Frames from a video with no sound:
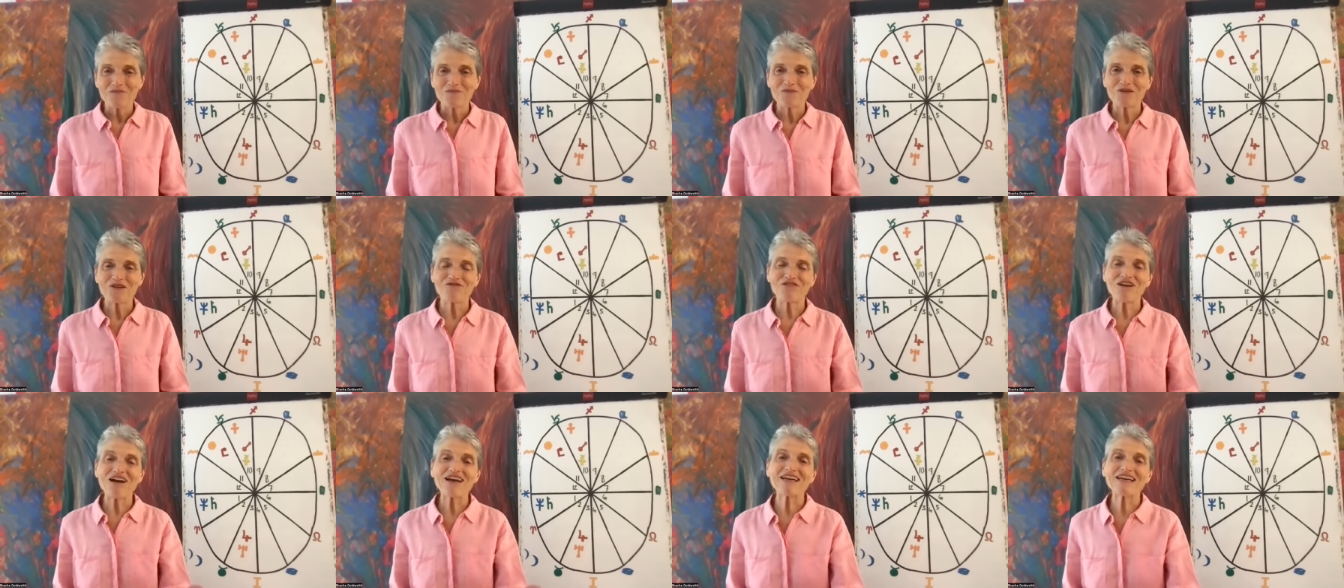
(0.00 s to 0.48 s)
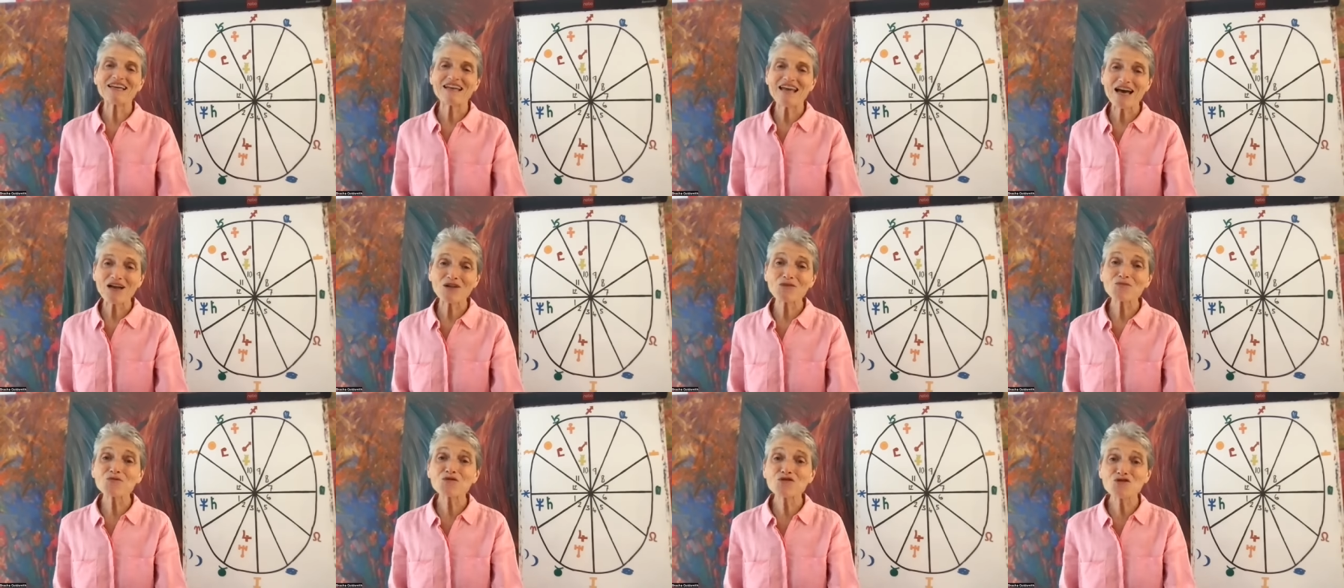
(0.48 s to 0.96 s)
but if I can
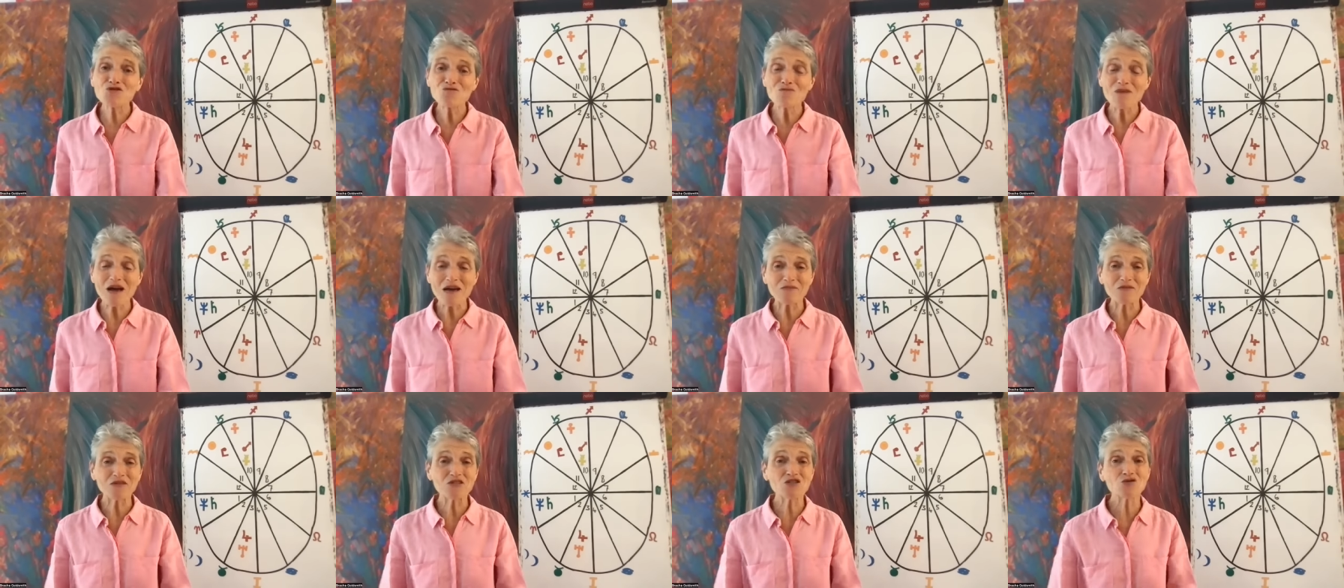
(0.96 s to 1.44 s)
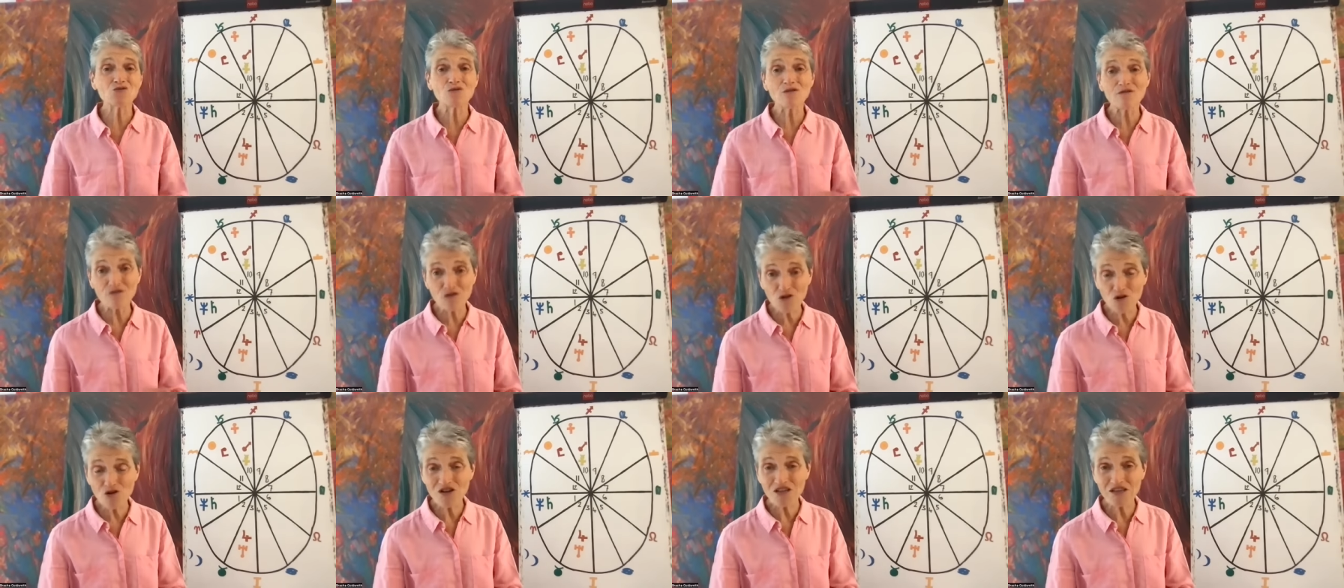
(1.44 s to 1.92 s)
help you maybe to
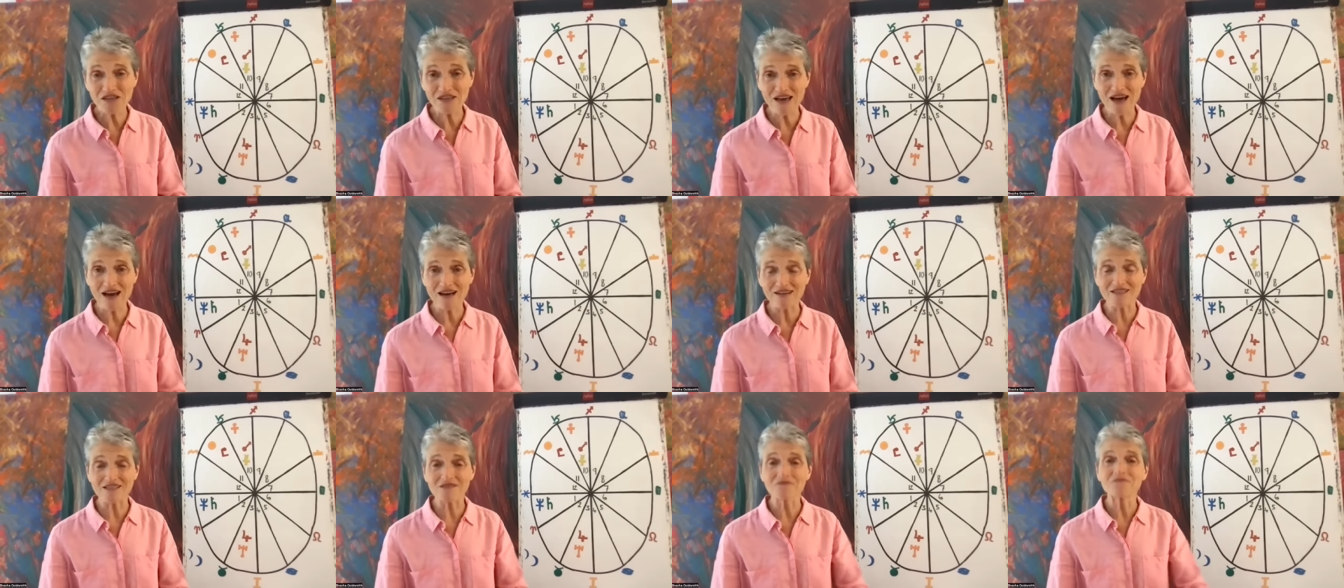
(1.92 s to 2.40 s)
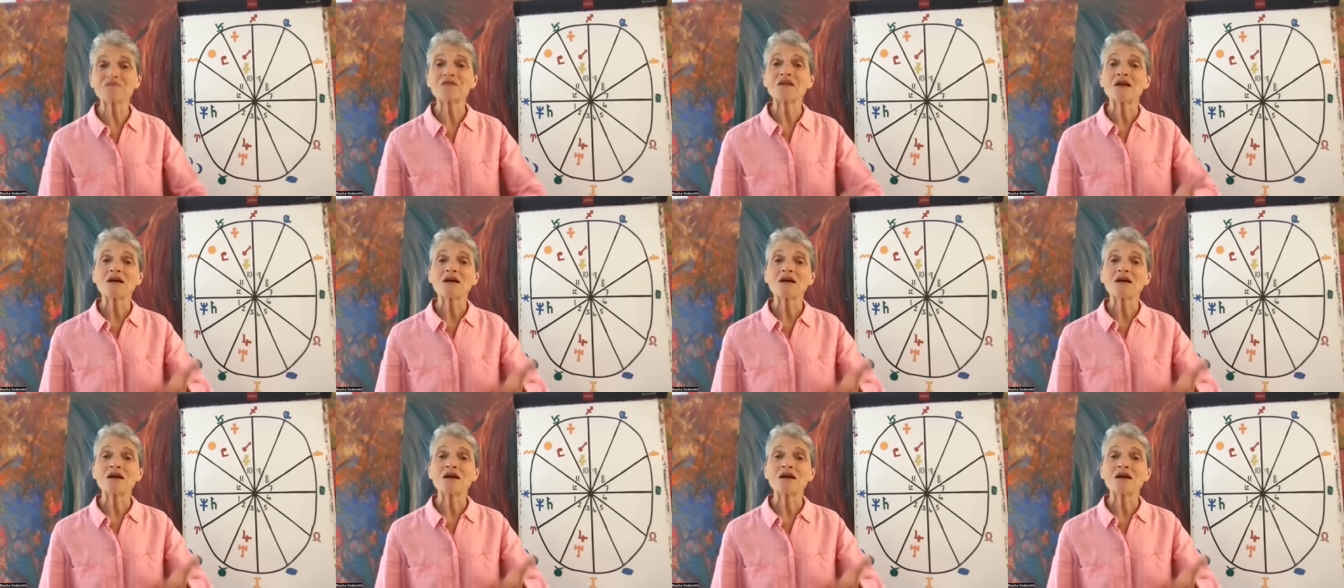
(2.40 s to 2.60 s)
avoid that